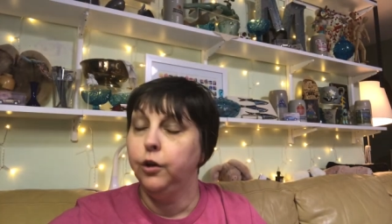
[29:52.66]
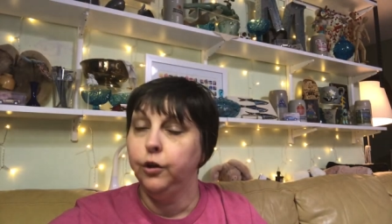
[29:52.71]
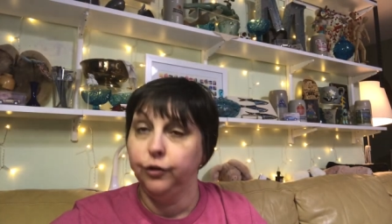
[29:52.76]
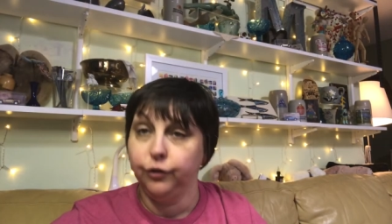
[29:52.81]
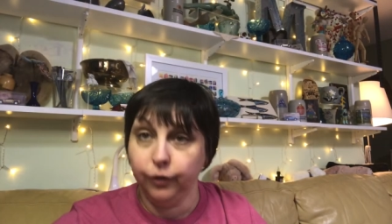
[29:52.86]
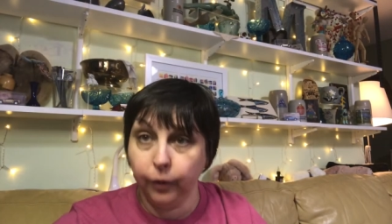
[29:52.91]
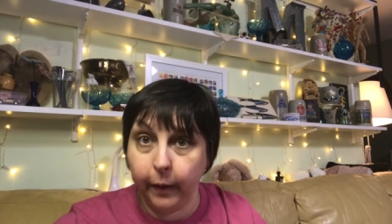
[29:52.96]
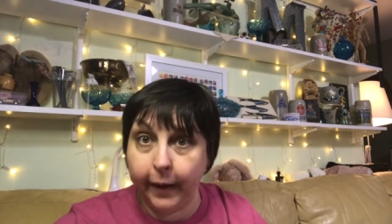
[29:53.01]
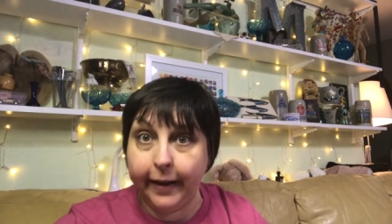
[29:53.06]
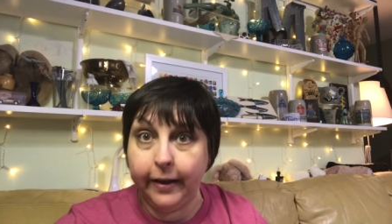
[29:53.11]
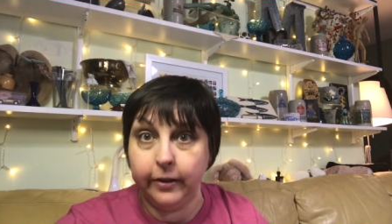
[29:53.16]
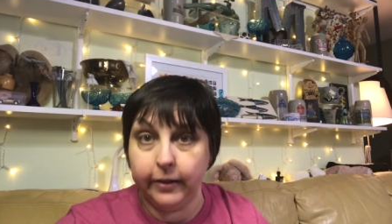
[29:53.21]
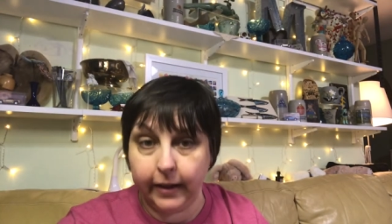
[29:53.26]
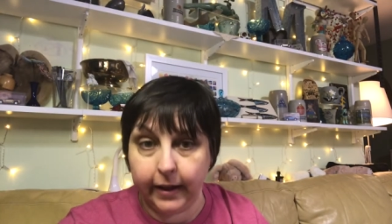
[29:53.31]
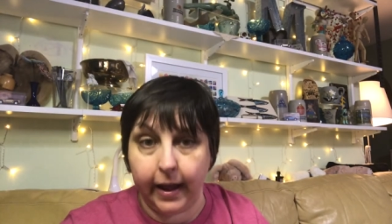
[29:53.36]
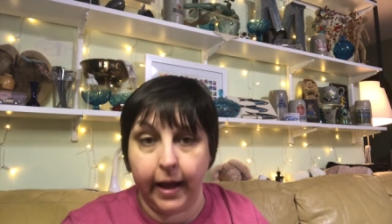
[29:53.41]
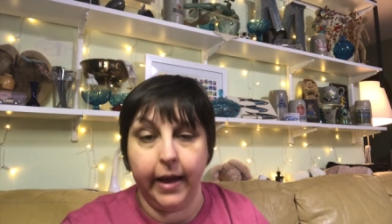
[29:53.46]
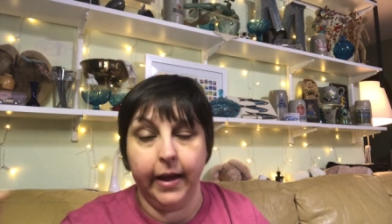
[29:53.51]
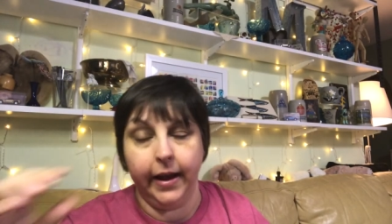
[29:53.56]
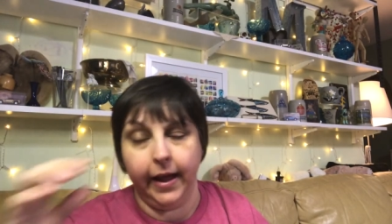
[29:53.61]
So I only
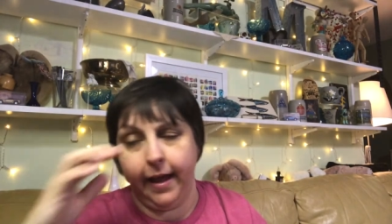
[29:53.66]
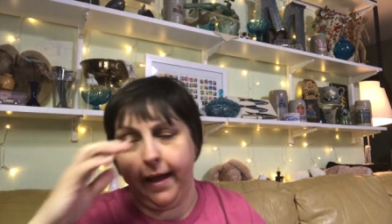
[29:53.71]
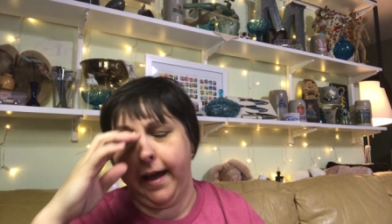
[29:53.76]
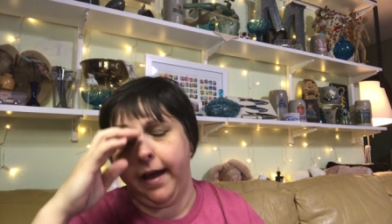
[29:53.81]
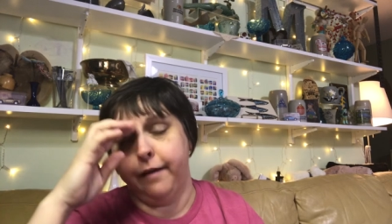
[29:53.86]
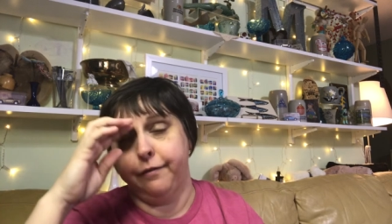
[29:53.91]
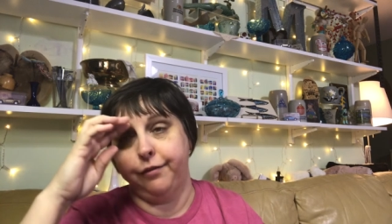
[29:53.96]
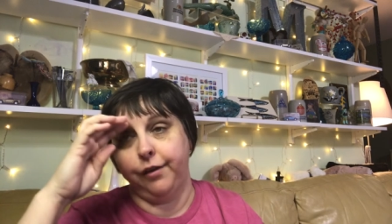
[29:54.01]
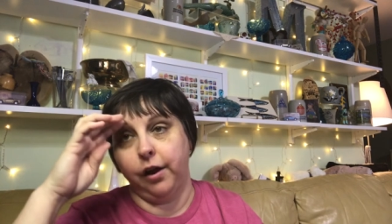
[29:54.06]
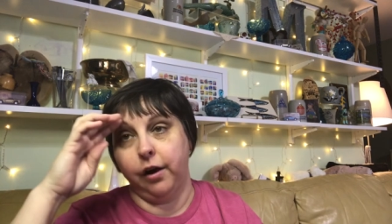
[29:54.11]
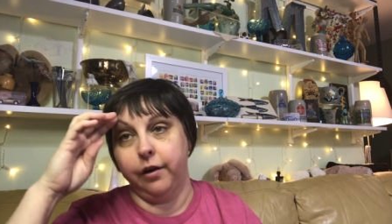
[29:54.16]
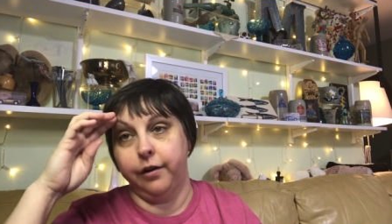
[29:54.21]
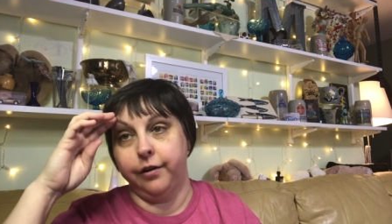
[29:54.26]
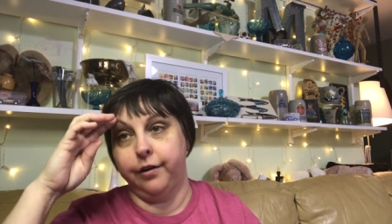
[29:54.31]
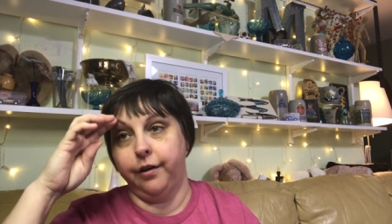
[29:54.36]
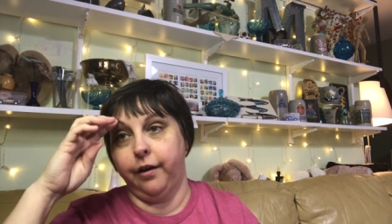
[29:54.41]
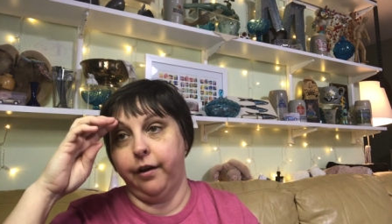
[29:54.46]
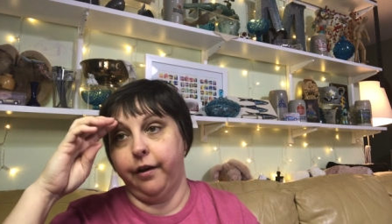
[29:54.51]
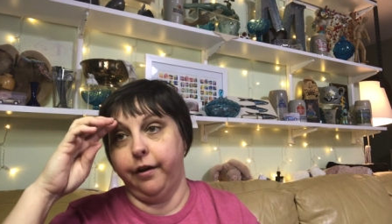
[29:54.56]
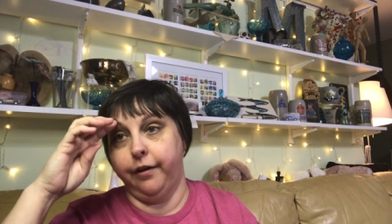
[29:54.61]
got a half yard
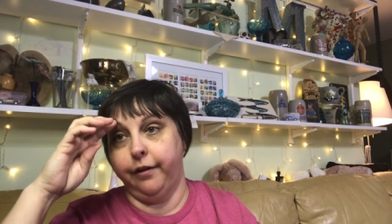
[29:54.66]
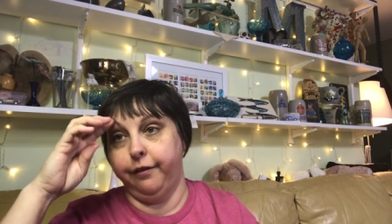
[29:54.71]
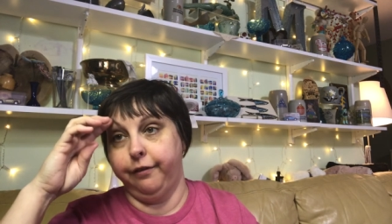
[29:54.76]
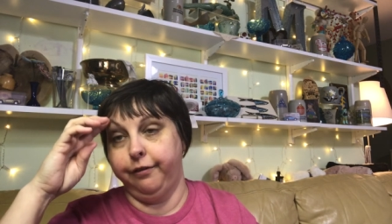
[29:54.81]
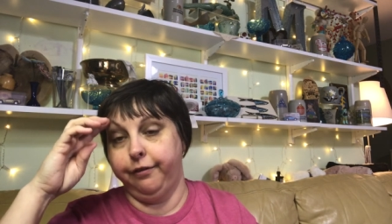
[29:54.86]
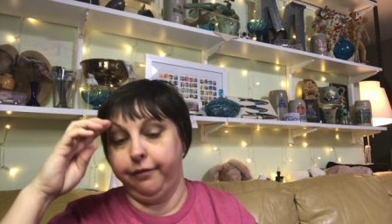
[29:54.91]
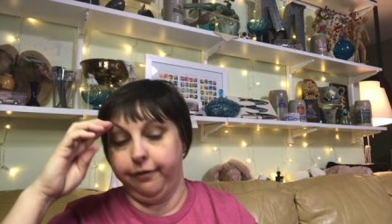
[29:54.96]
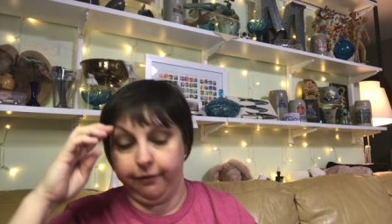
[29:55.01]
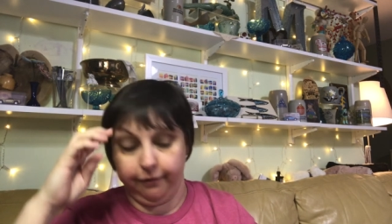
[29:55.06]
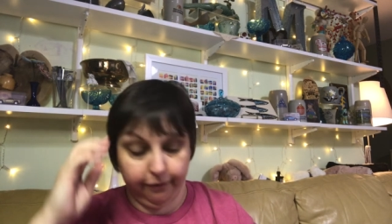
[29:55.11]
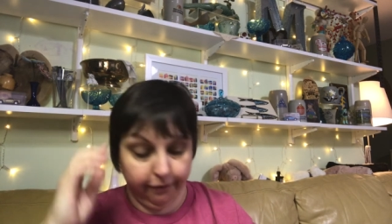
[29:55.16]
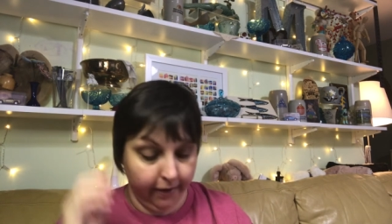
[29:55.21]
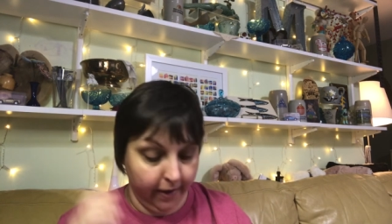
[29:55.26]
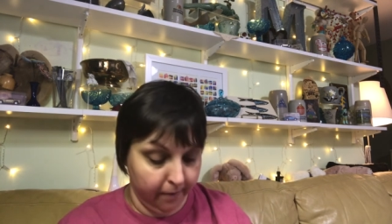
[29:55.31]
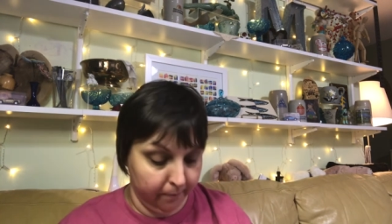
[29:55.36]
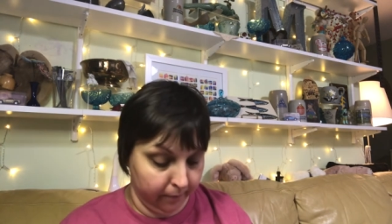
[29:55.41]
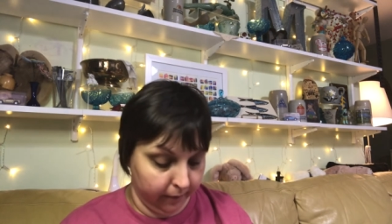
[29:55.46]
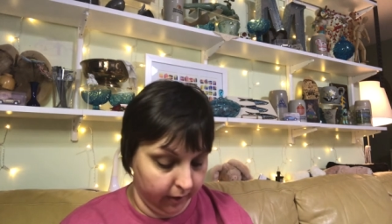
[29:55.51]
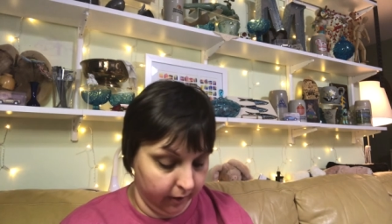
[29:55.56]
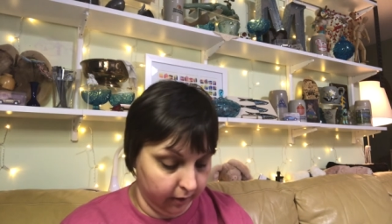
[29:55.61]
of
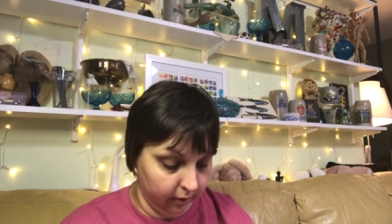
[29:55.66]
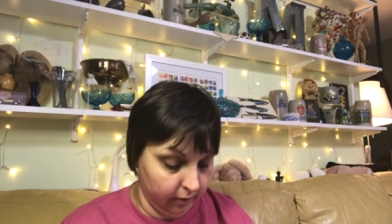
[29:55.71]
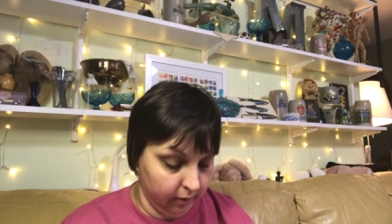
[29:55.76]
fabric.